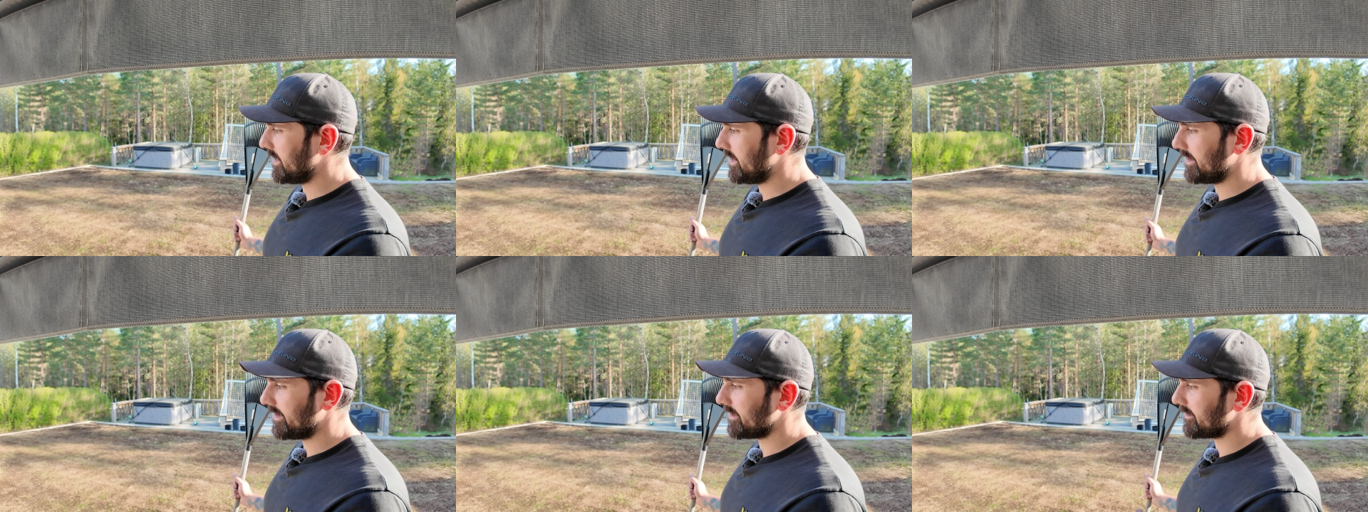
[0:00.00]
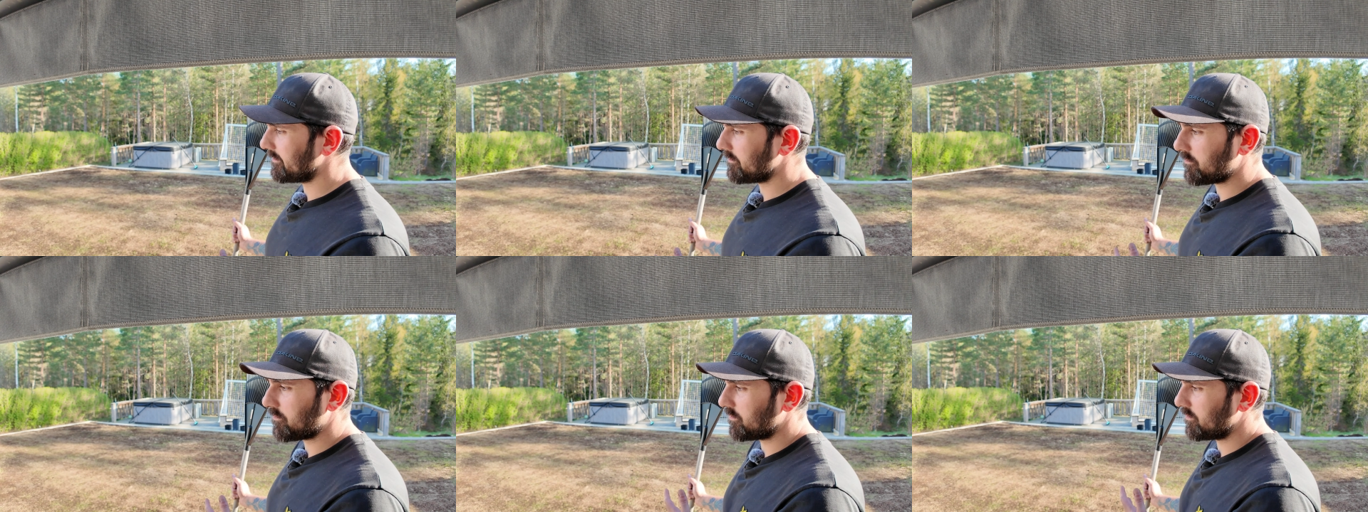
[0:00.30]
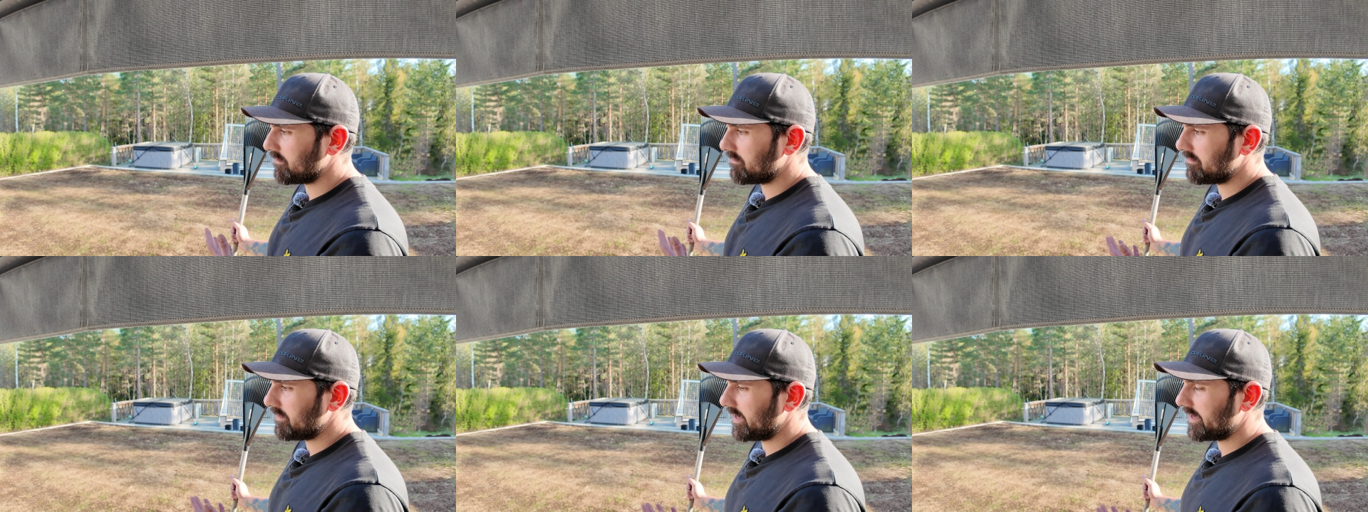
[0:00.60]

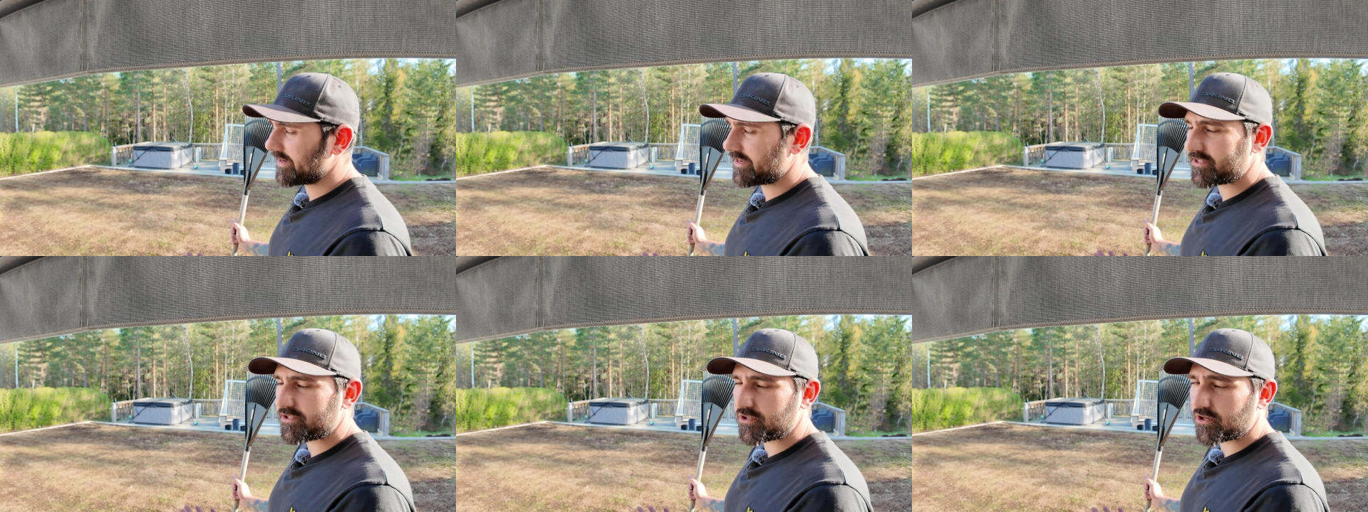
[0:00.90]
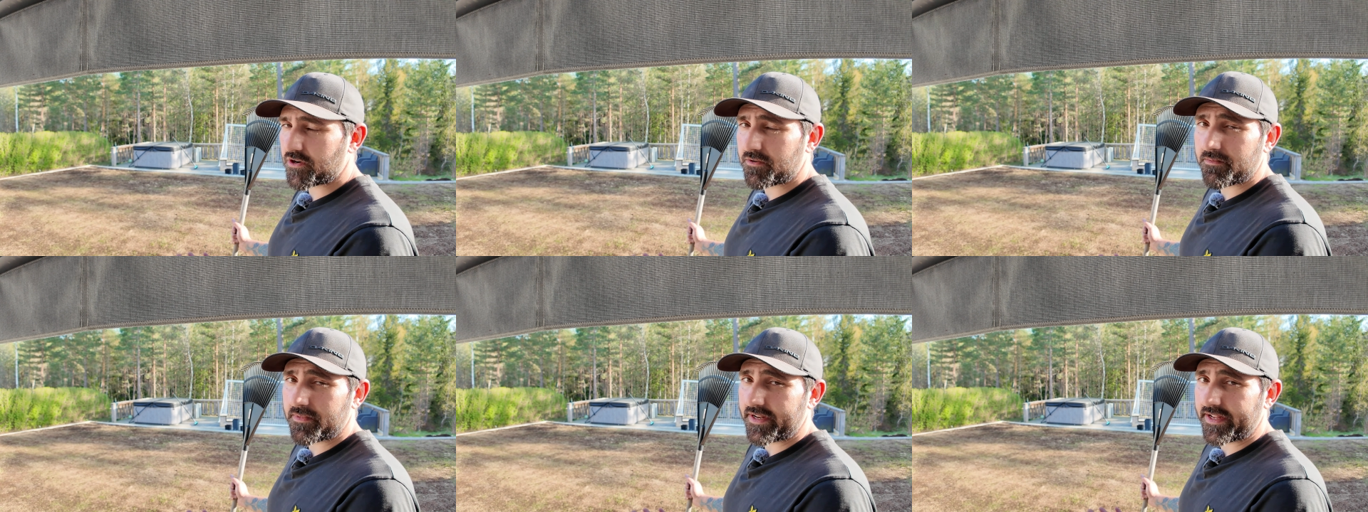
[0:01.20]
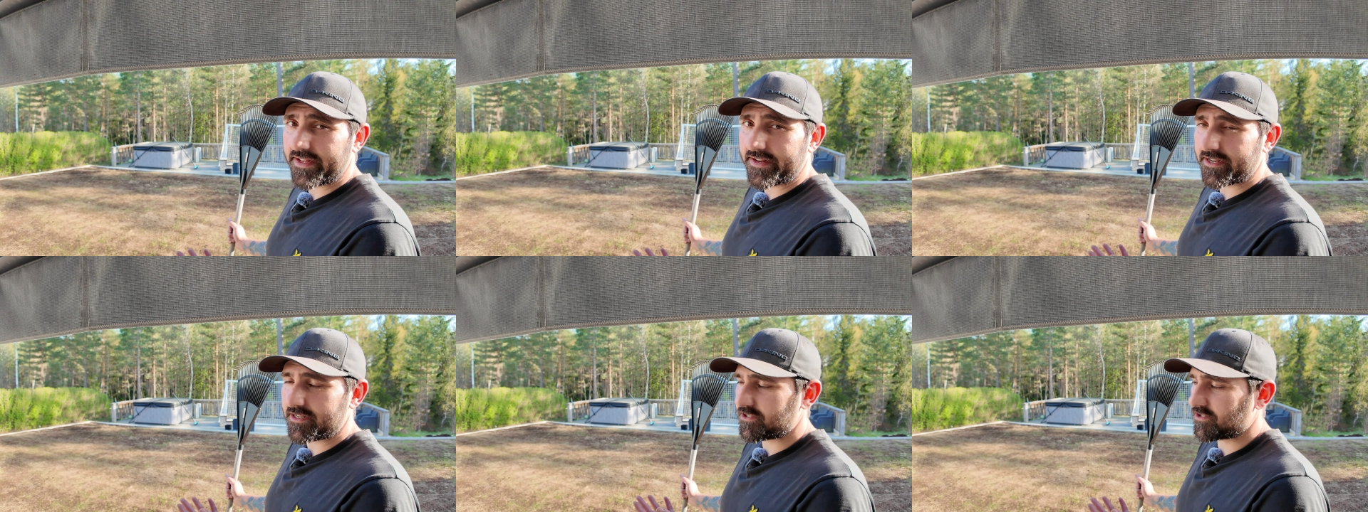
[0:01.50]
and it
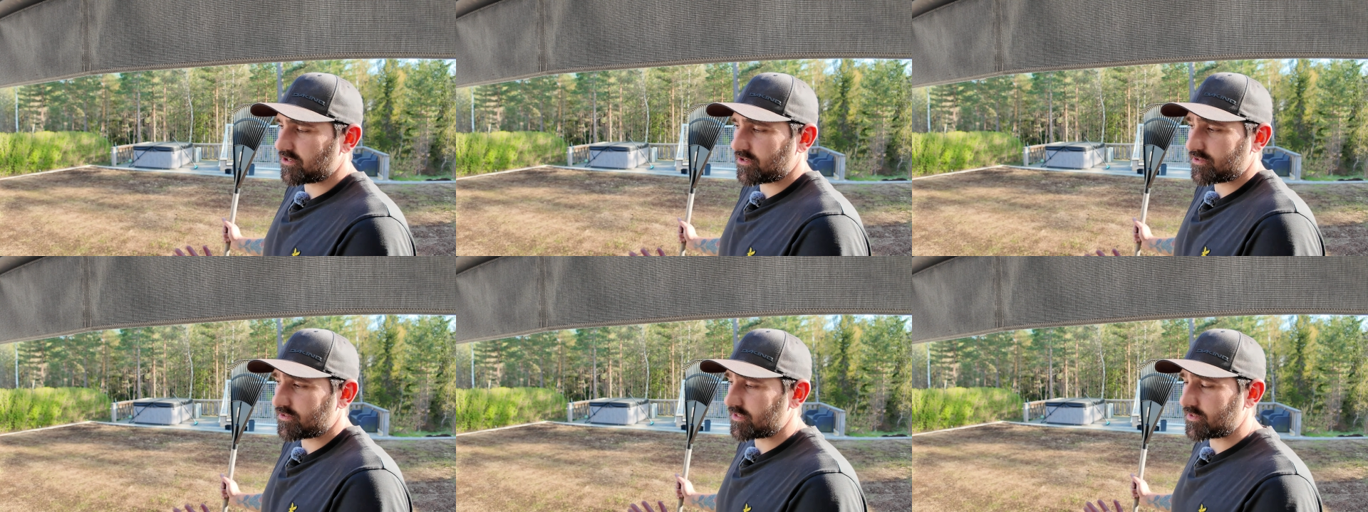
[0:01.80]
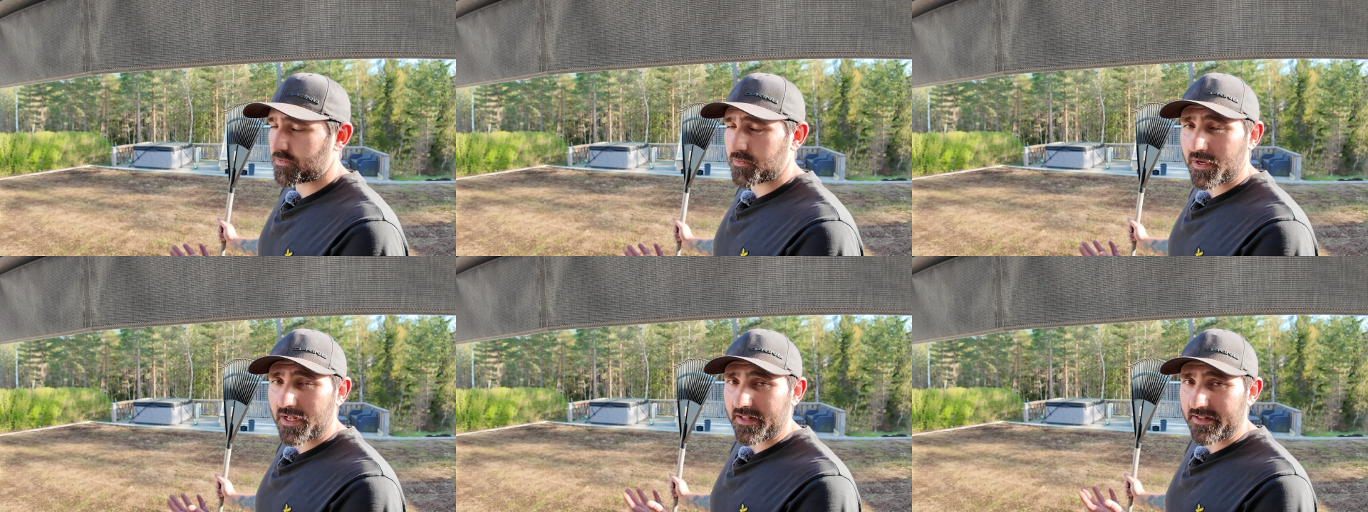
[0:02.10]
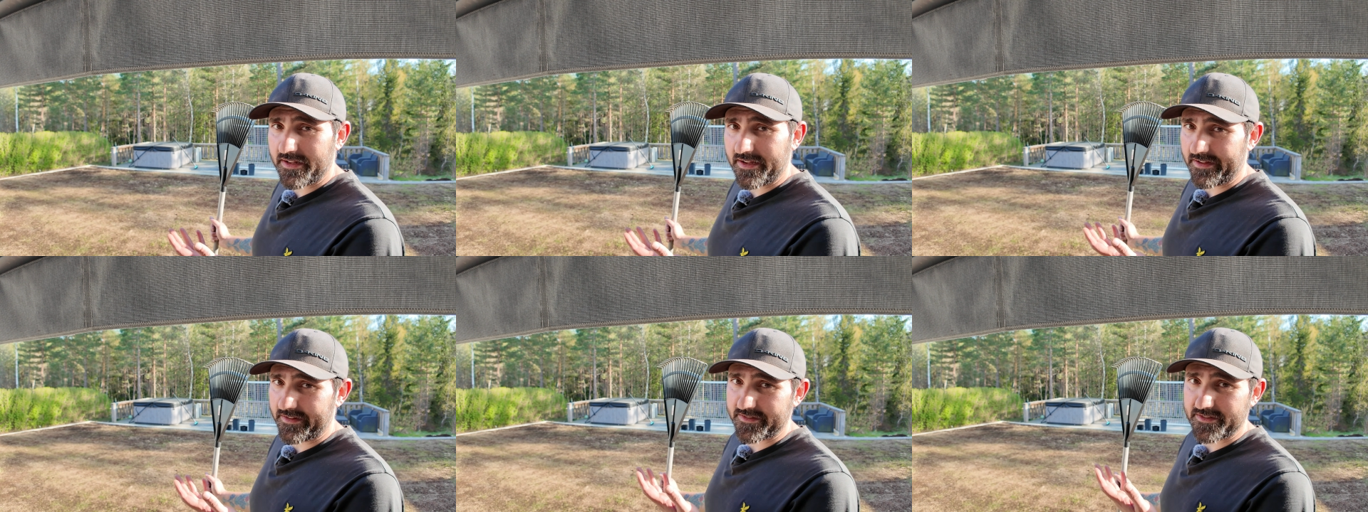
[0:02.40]
germinated just as
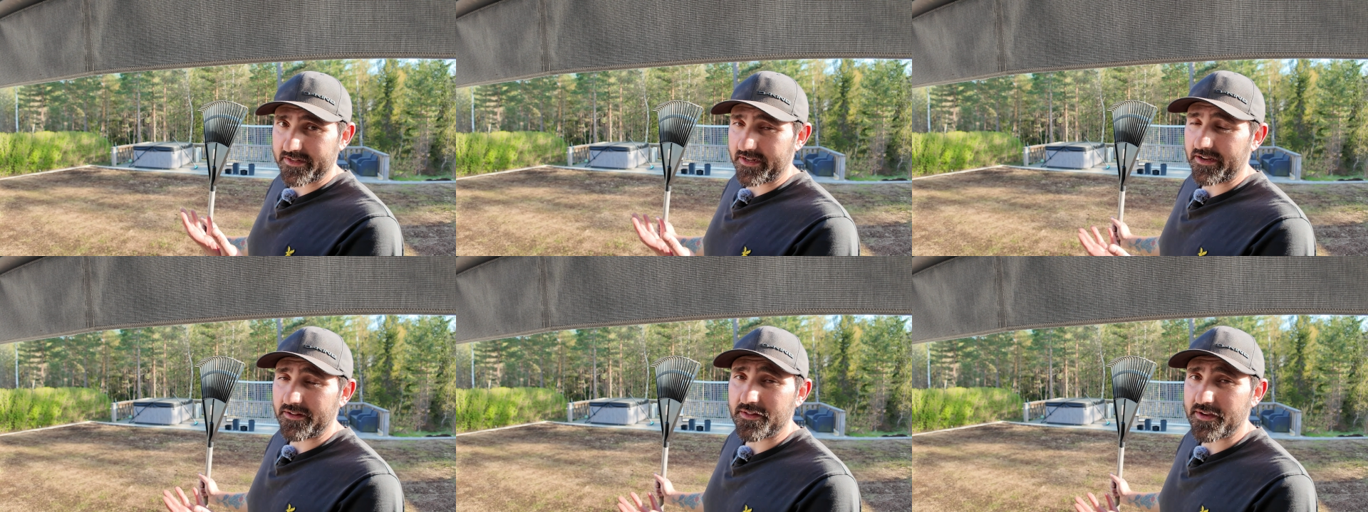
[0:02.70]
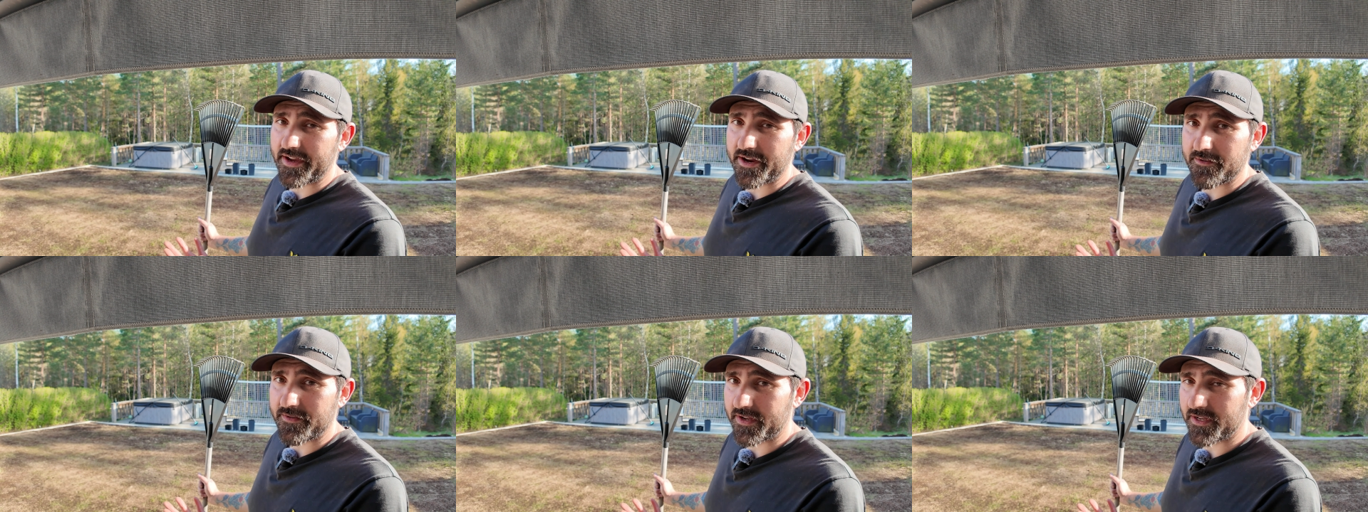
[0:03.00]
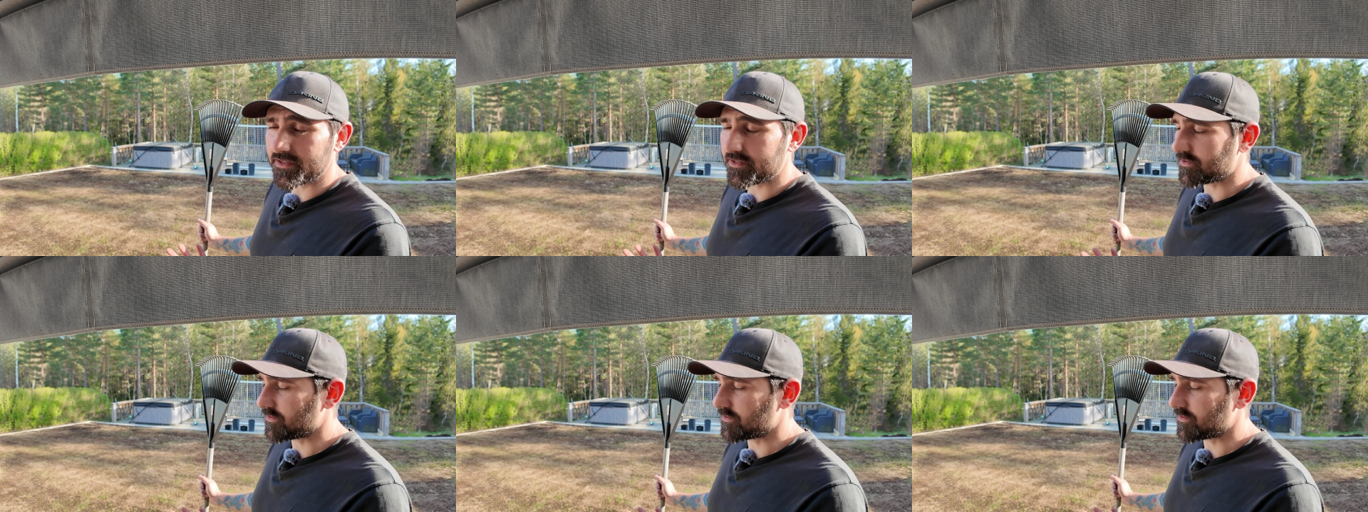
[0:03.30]
well as the other area.